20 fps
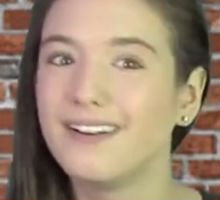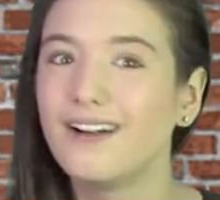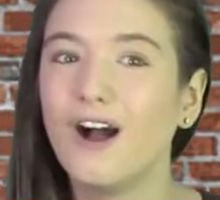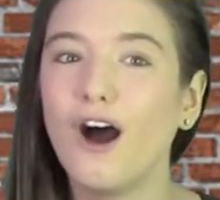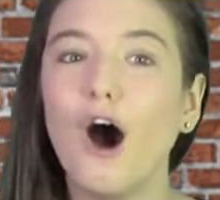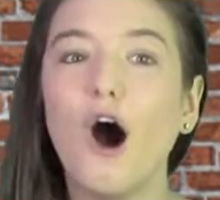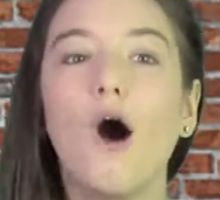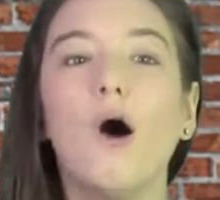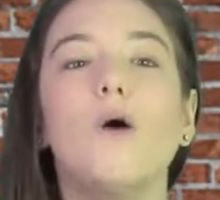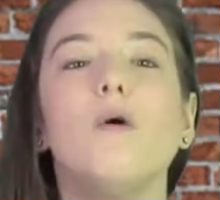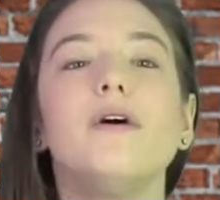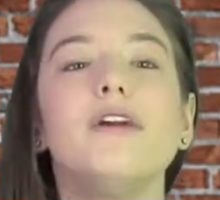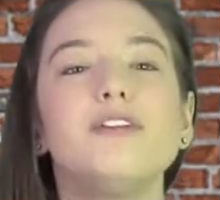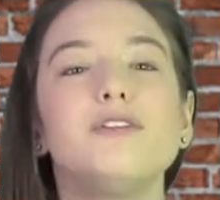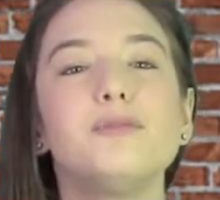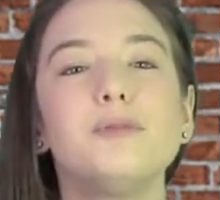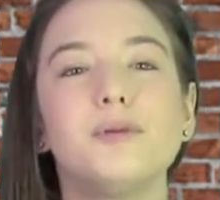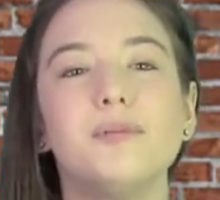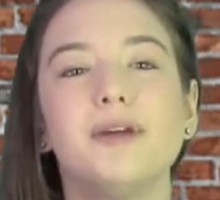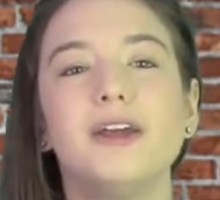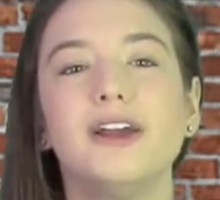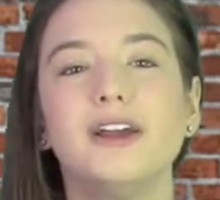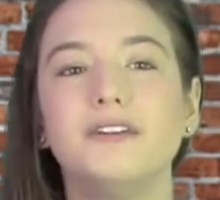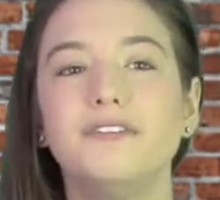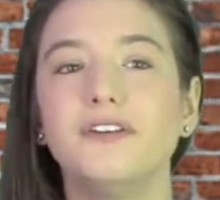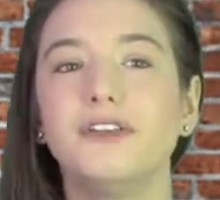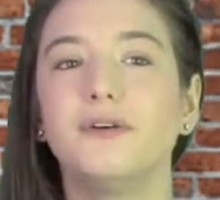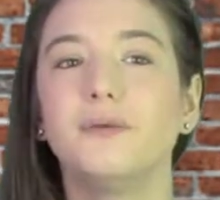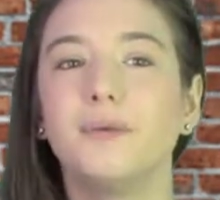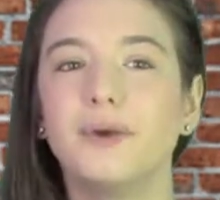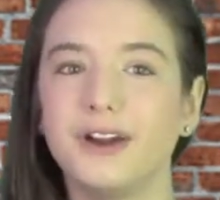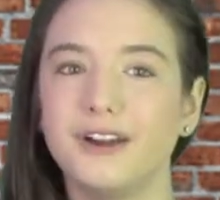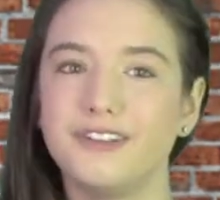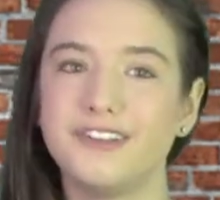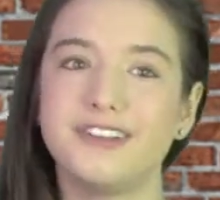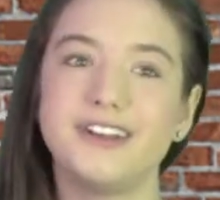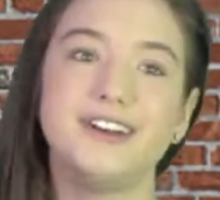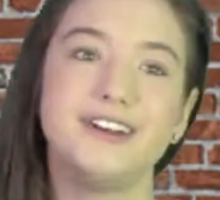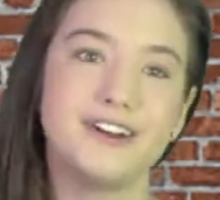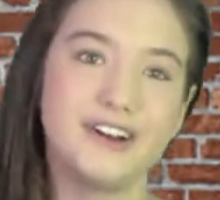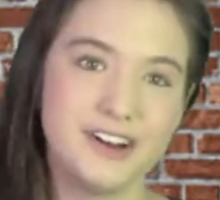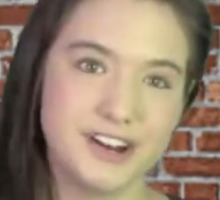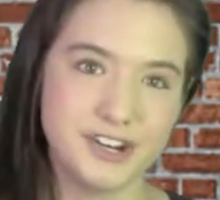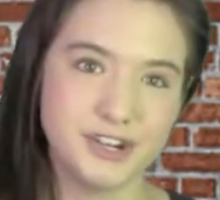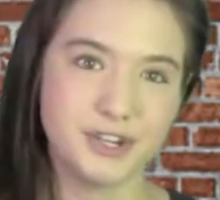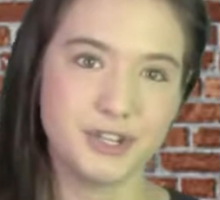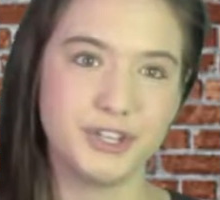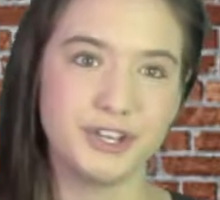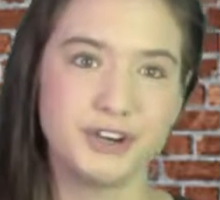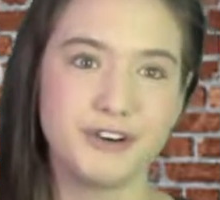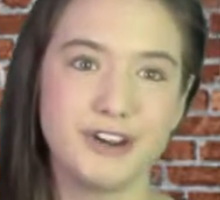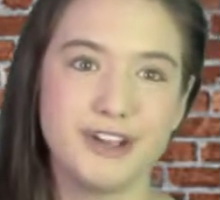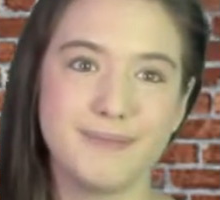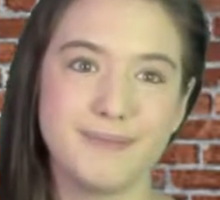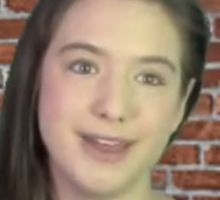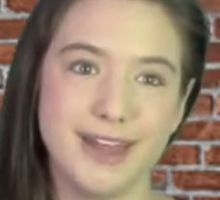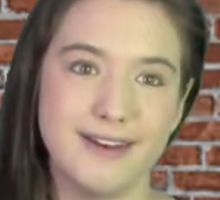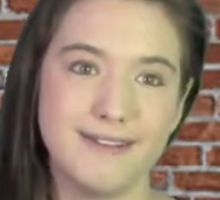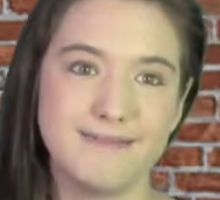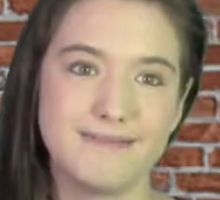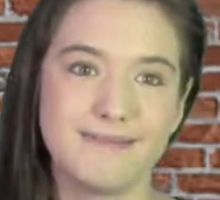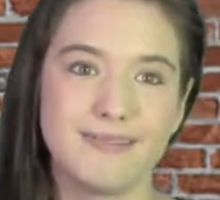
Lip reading: Always prepare for the worst in your initial agreement.